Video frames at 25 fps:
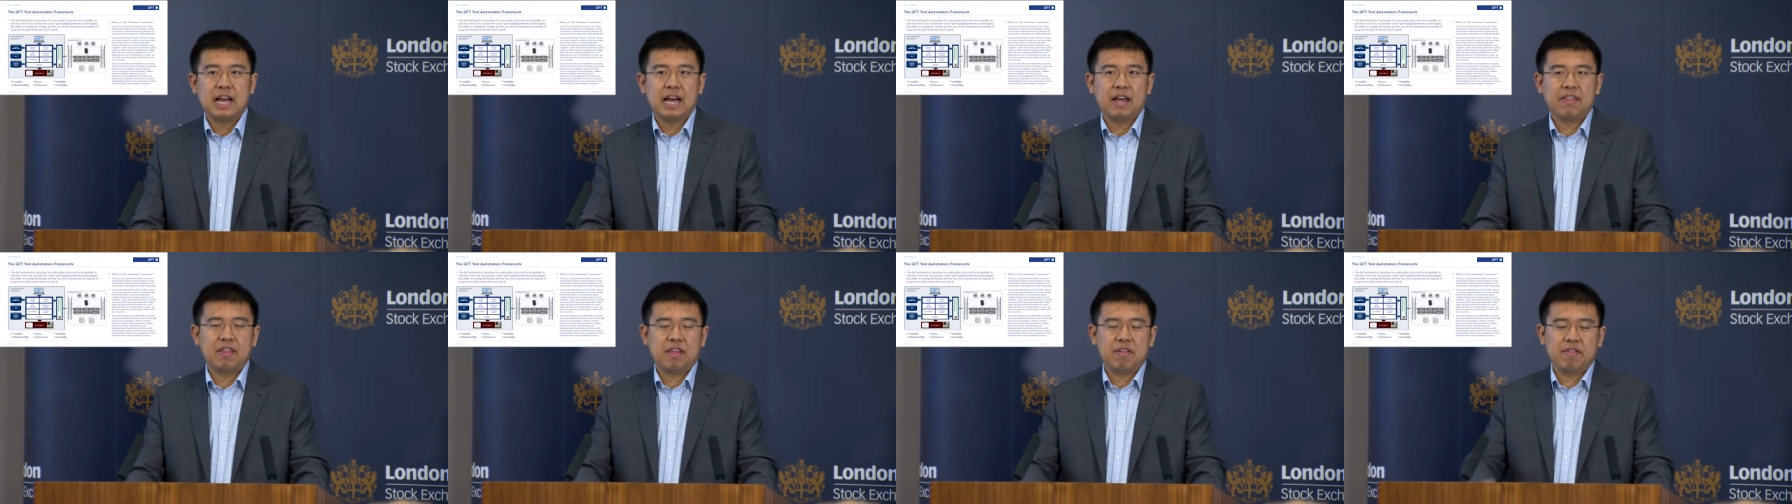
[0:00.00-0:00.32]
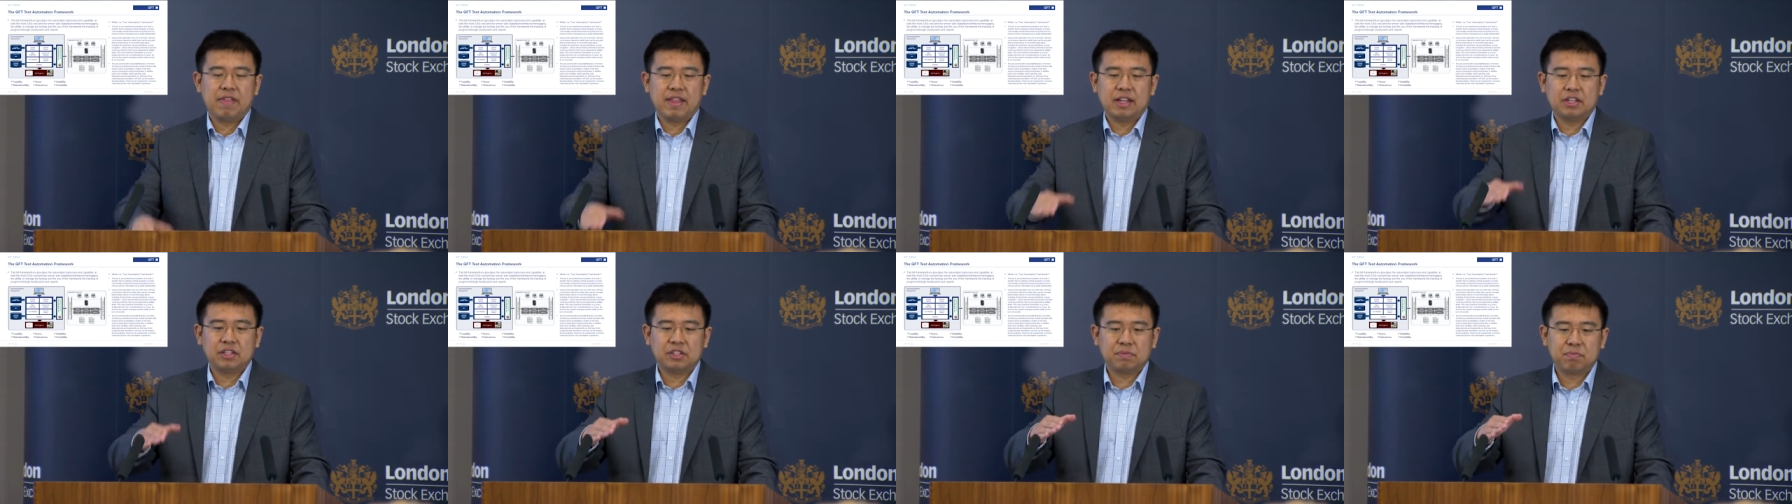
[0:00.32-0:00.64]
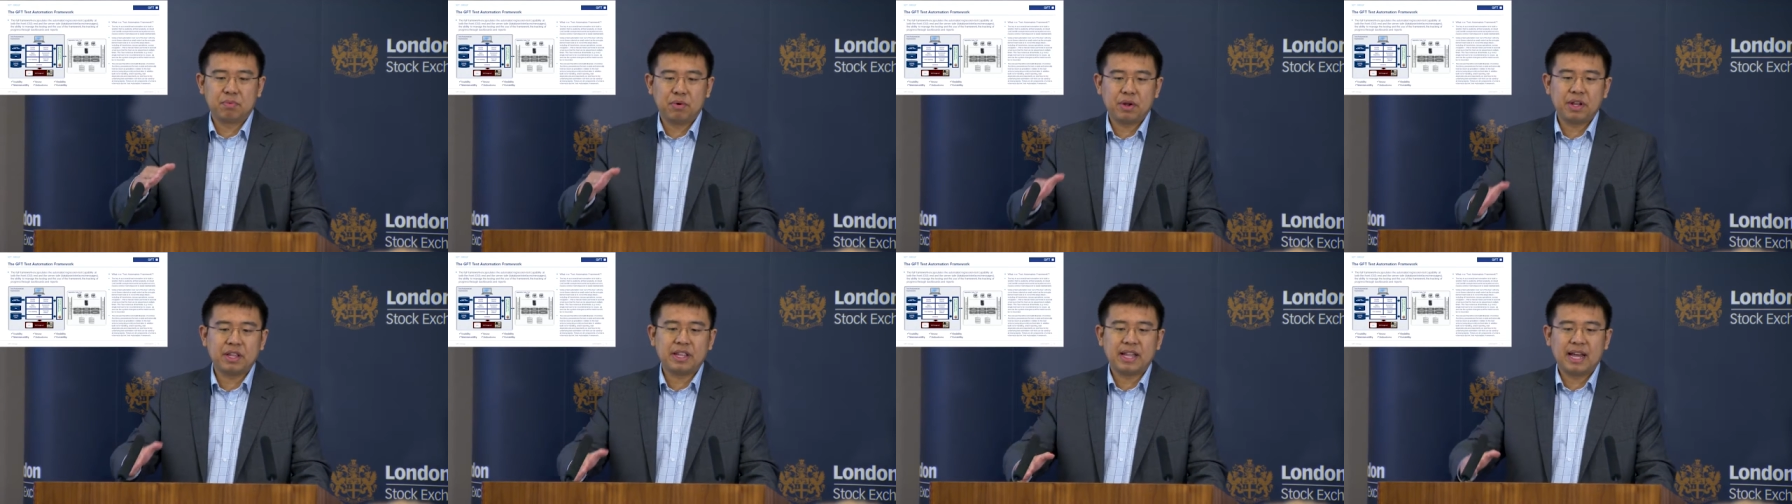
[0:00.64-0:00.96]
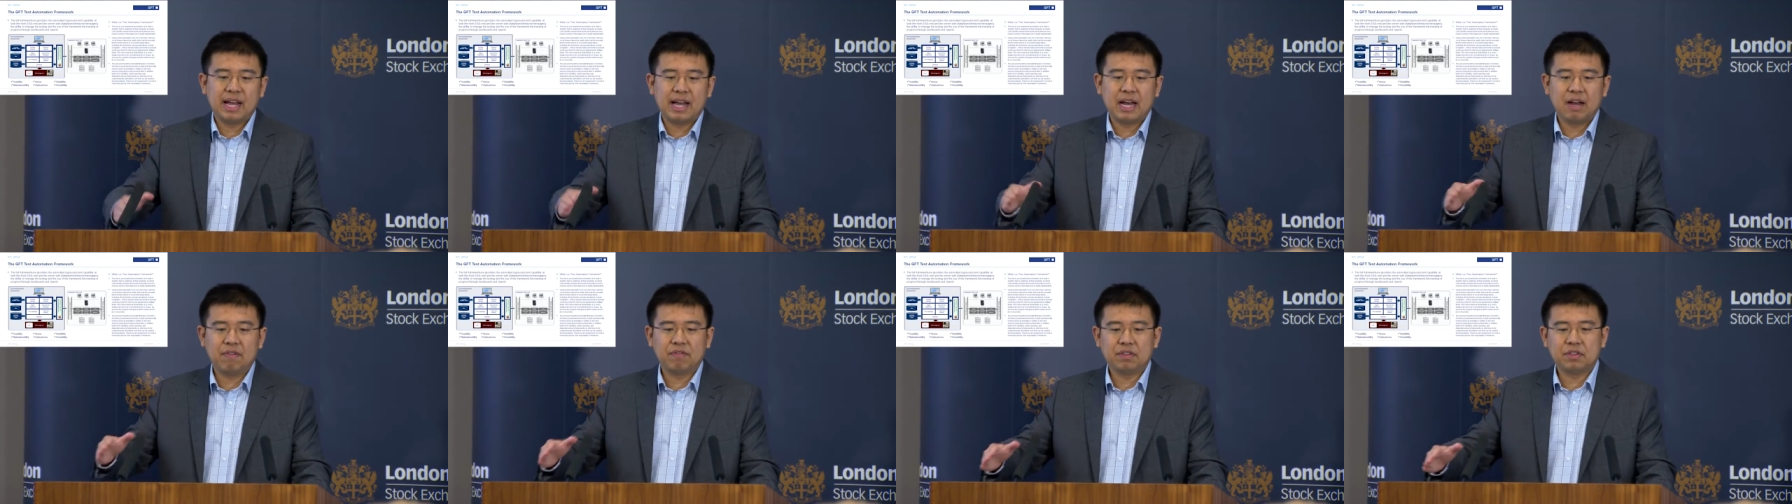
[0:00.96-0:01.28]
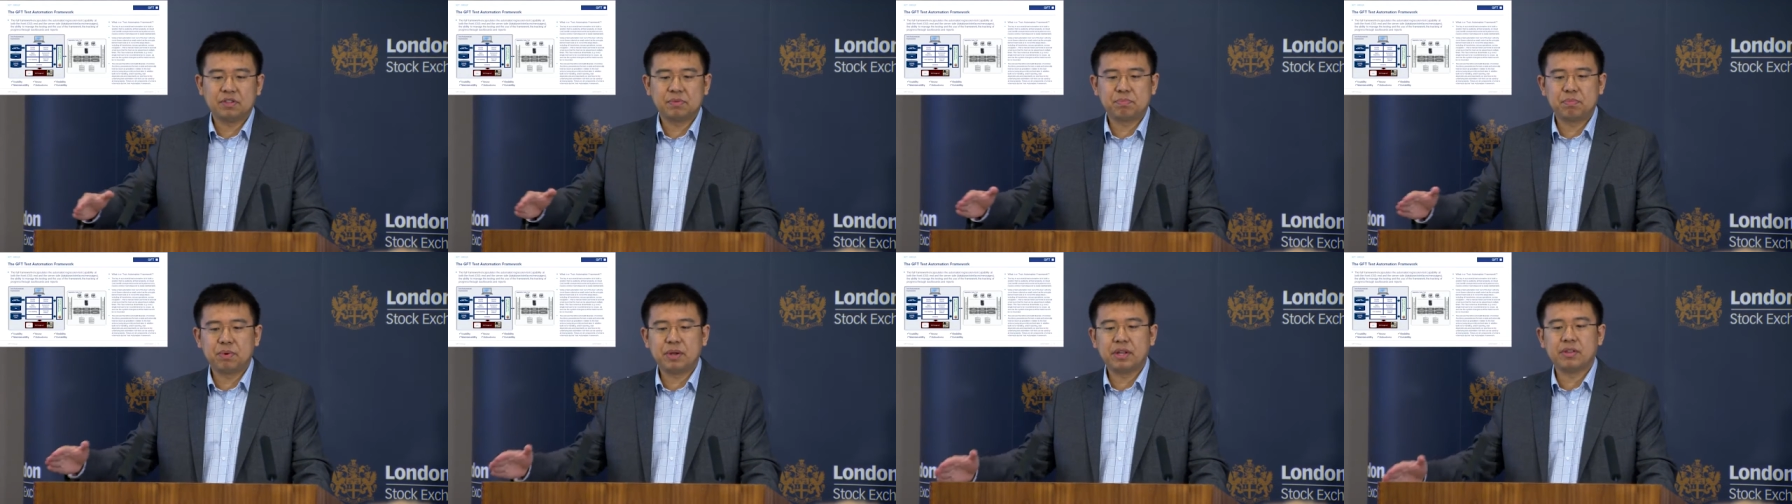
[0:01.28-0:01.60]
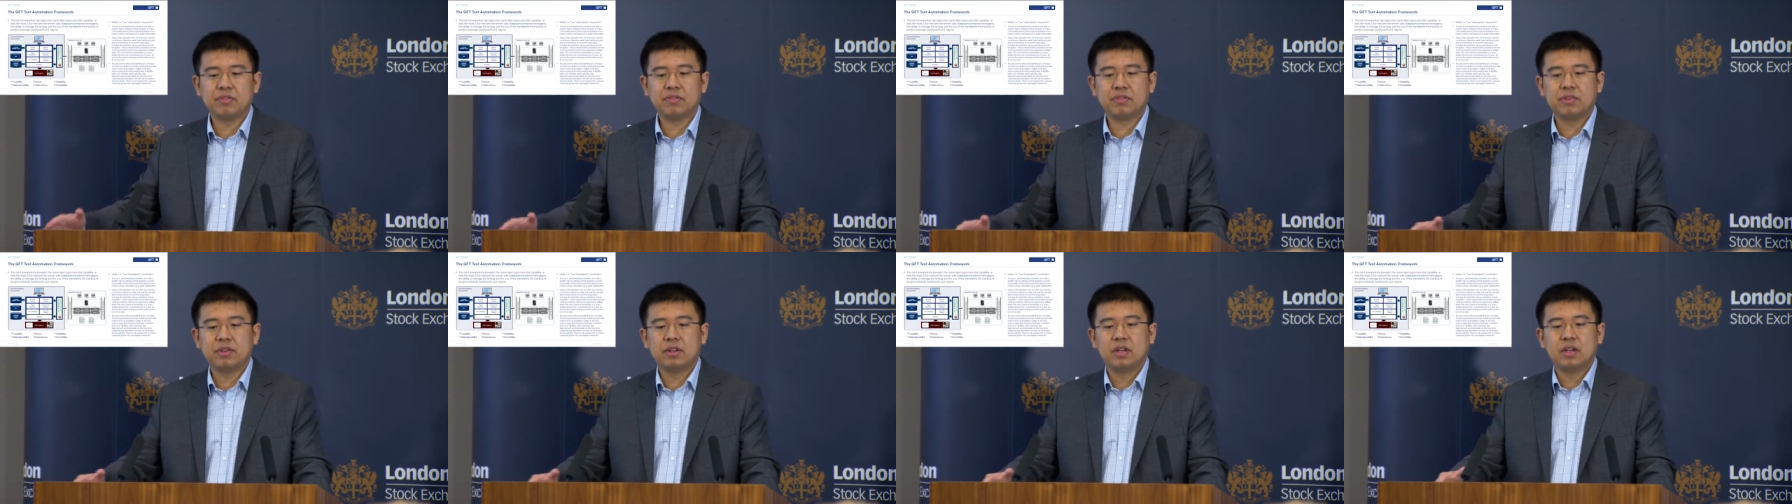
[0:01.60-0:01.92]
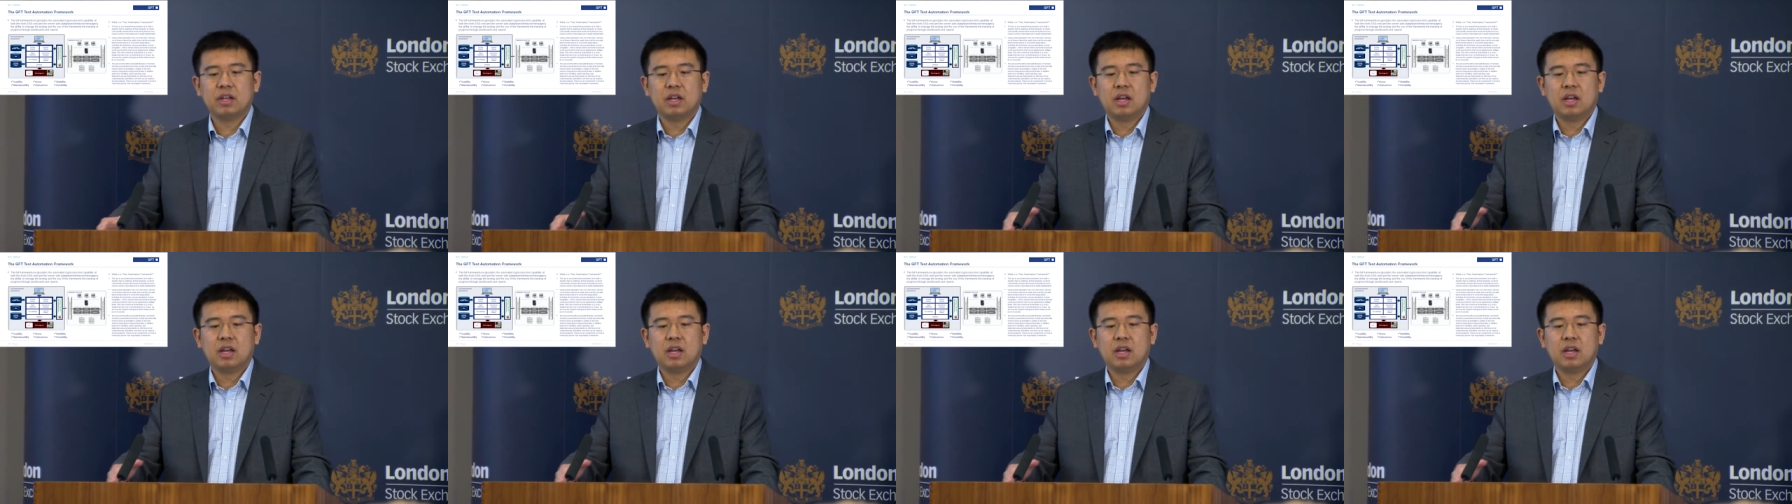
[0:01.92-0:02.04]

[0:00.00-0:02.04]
and then sprint after sprint,